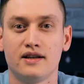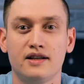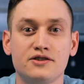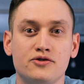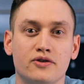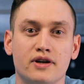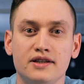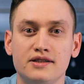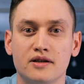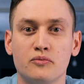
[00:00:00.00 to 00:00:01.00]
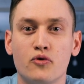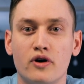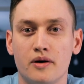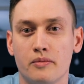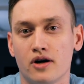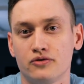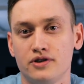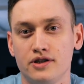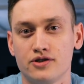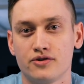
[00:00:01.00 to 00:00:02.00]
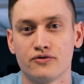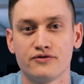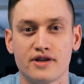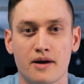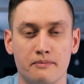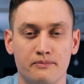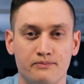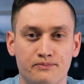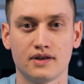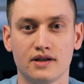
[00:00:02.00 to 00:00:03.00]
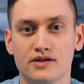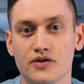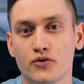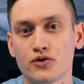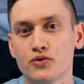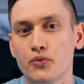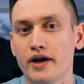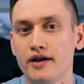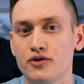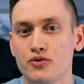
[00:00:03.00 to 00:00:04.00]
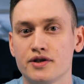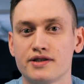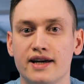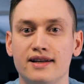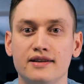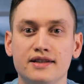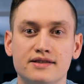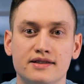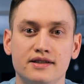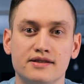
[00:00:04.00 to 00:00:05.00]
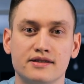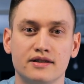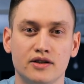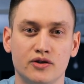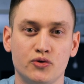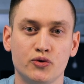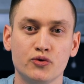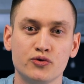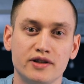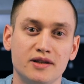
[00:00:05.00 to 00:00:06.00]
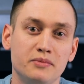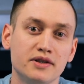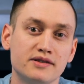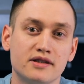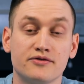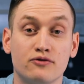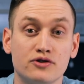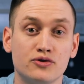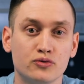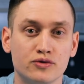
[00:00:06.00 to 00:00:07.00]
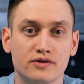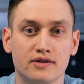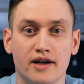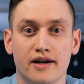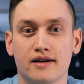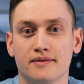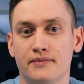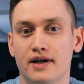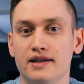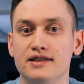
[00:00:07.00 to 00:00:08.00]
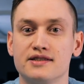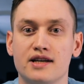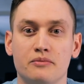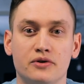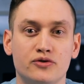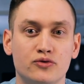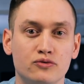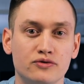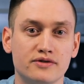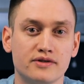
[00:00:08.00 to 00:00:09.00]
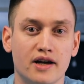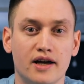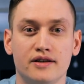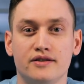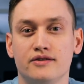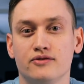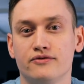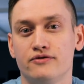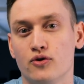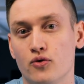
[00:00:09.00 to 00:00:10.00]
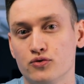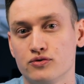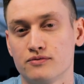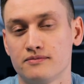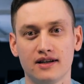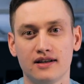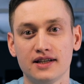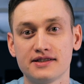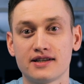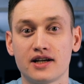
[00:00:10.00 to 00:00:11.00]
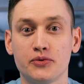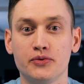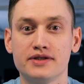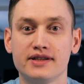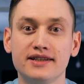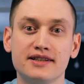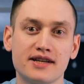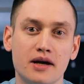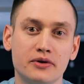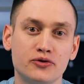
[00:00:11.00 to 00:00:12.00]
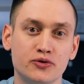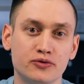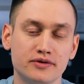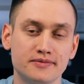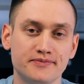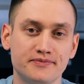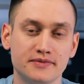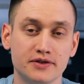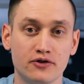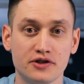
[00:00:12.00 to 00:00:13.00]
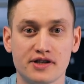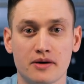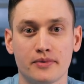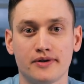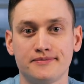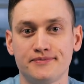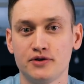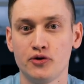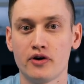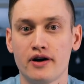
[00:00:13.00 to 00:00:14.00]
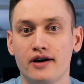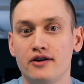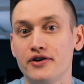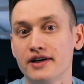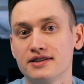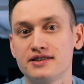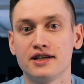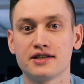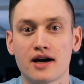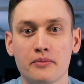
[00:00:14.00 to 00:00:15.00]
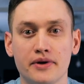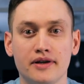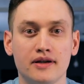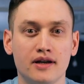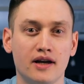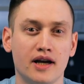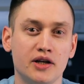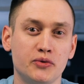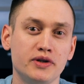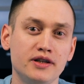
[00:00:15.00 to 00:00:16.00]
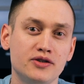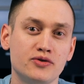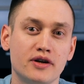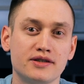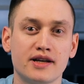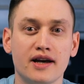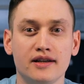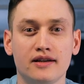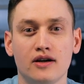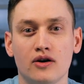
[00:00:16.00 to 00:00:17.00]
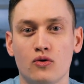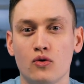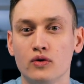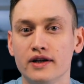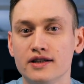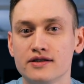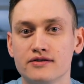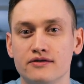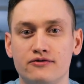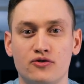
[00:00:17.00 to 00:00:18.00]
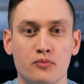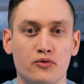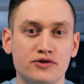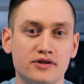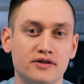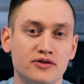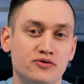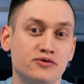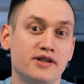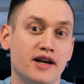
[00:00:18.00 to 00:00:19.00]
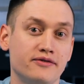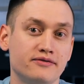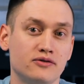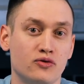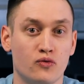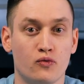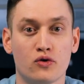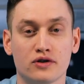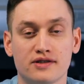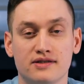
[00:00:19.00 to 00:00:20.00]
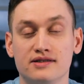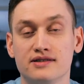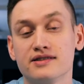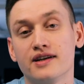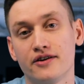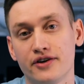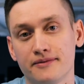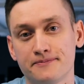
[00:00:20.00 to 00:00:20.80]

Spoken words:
Let's talk a little more about each of them. The first way to assign leads is to use inbuilt Salesforce tools like lead assignment rules and flows. Let's start with lead assignment rules. For example, you are a real estate company and we need to assign all leads from Boston to Dave, who works in this area.